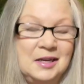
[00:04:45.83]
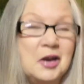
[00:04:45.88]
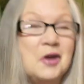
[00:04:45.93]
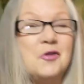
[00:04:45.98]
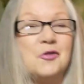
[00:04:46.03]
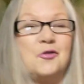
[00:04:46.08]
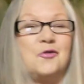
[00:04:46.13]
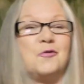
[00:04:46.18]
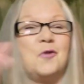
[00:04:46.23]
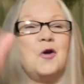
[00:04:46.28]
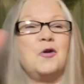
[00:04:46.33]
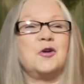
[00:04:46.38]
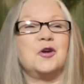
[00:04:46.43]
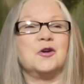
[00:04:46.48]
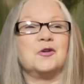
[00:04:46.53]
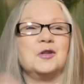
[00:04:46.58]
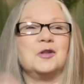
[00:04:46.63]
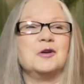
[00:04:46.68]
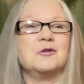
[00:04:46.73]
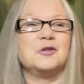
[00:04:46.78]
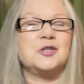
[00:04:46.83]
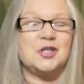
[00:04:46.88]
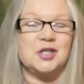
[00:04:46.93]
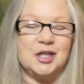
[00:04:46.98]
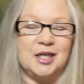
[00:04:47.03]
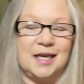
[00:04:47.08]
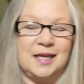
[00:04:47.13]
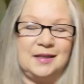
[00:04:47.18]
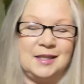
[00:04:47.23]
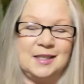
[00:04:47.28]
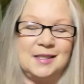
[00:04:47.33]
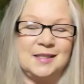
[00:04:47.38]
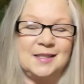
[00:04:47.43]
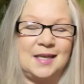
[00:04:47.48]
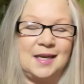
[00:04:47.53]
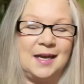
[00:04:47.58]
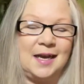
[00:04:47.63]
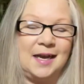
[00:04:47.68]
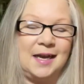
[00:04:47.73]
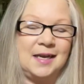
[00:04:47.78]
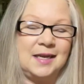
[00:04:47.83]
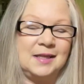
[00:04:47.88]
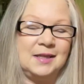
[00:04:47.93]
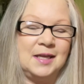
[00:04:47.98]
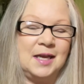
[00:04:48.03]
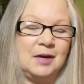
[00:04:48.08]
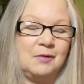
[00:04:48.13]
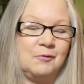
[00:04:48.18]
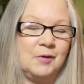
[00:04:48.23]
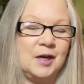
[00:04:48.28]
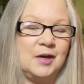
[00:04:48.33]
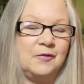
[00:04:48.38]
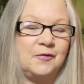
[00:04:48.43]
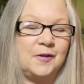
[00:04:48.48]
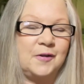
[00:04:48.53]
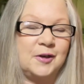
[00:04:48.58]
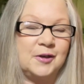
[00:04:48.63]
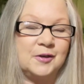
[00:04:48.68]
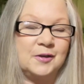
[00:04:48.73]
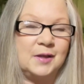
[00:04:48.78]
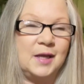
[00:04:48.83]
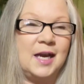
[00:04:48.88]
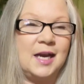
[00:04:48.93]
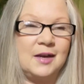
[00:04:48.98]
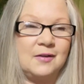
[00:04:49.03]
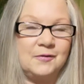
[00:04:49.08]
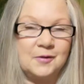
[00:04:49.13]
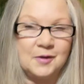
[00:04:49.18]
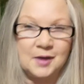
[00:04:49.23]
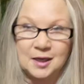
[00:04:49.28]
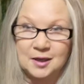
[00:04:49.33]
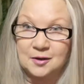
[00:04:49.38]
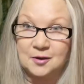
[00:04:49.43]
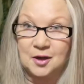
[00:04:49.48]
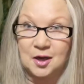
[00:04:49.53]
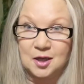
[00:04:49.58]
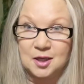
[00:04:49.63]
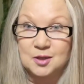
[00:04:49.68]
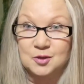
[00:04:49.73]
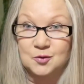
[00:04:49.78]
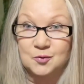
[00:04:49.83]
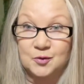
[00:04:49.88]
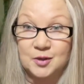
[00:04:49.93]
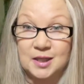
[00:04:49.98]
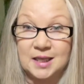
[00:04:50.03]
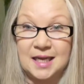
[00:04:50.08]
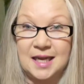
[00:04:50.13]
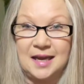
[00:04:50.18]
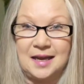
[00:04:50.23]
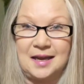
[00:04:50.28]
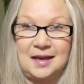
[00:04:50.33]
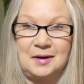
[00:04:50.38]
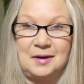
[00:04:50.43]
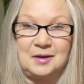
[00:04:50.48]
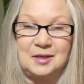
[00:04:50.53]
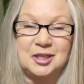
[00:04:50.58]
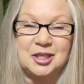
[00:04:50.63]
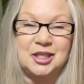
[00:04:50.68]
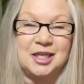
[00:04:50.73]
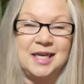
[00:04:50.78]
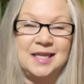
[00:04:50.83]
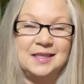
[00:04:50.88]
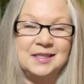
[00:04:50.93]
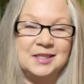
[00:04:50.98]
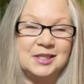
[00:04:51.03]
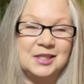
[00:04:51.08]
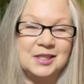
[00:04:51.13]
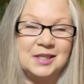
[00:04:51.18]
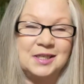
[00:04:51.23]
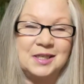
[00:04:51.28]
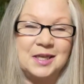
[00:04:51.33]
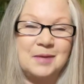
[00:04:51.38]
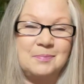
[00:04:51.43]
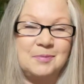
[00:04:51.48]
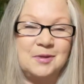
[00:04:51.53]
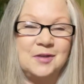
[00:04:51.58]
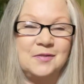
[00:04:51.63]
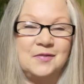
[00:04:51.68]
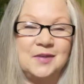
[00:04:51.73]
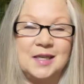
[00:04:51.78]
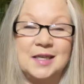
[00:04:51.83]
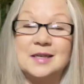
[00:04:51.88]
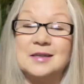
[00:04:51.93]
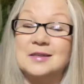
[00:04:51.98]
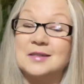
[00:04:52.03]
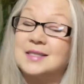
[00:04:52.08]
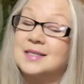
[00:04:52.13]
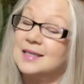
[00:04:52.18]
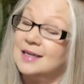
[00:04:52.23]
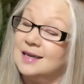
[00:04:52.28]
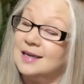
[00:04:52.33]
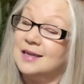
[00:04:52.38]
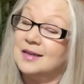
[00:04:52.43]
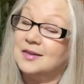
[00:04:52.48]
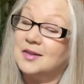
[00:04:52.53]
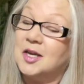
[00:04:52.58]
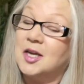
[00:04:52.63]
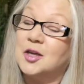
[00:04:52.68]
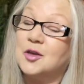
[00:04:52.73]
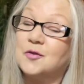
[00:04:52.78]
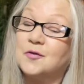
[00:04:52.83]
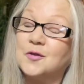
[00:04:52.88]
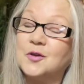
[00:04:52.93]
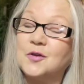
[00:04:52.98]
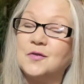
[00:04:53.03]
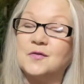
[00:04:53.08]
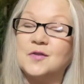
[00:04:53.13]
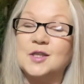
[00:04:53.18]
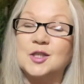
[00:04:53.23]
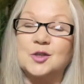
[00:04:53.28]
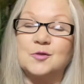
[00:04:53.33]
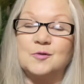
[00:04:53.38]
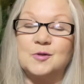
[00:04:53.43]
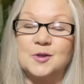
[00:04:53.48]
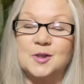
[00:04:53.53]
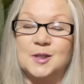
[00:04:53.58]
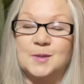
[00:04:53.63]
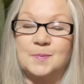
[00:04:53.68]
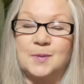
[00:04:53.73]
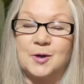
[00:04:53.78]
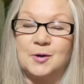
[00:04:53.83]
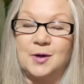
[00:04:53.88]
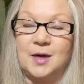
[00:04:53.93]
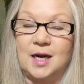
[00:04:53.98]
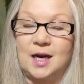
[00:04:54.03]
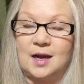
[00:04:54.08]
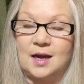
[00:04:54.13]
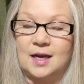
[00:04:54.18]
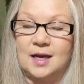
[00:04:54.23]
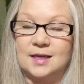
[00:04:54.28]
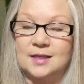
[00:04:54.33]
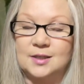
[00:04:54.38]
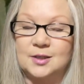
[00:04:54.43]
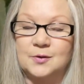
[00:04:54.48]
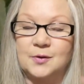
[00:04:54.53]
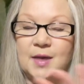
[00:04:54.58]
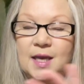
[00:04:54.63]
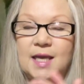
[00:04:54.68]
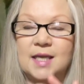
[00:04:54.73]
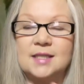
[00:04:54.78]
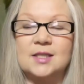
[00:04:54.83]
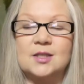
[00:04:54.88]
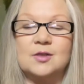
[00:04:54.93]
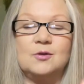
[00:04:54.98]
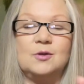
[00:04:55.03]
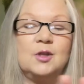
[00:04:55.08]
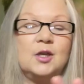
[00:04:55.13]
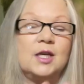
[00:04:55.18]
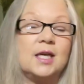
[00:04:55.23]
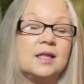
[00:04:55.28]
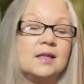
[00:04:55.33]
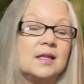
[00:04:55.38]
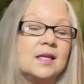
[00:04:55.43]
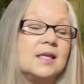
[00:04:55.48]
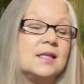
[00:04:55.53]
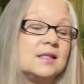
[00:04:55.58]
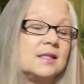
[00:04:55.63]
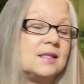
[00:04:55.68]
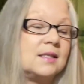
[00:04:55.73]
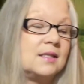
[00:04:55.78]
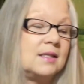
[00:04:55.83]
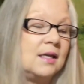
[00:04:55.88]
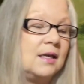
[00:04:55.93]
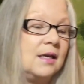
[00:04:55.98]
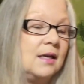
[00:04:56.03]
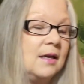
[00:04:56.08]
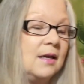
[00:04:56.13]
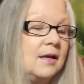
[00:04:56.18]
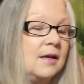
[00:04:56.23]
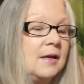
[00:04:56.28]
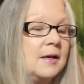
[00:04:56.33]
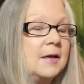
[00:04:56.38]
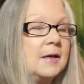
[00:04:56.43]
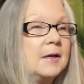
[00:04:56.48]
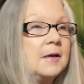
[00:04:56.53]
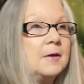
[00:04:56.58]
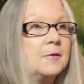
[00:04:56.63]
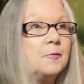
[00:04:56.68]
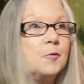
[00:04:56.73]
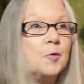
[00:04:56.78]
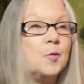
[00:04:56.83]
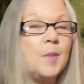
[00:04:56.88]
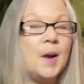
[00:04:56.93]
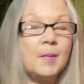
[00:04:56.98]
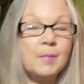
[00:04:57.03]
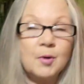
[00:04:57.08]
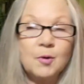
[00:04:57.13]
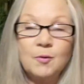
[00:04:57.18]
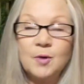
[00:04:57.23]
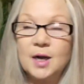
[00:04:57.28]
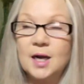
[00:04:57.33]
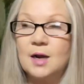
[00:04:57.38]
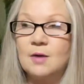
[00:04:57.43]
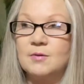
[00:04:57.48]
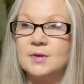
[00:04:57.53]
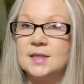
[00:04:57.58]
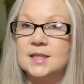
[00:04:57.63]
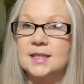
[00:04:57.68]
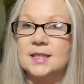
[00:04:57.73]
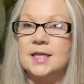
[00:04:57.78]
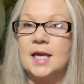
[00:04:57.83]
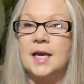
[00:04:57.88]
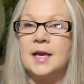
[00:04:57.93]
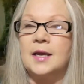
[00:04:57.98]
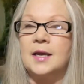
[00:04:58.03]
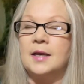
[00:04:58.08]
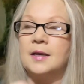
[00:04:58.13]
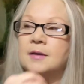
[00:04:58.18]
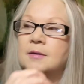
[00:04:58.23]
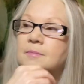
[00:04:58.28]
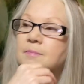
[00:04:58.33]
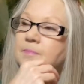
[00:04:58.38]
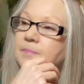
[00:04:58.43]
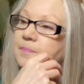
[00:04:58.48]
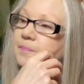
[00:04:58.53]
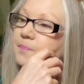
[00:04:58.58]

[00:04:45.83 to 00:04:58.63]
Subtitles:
Throw your lotion at this guy and then run for your life. Okay, you guys really had a challenging couple of years. Thank you for the visual, spirit guides. Okay, so look at this. Remember what I was saying.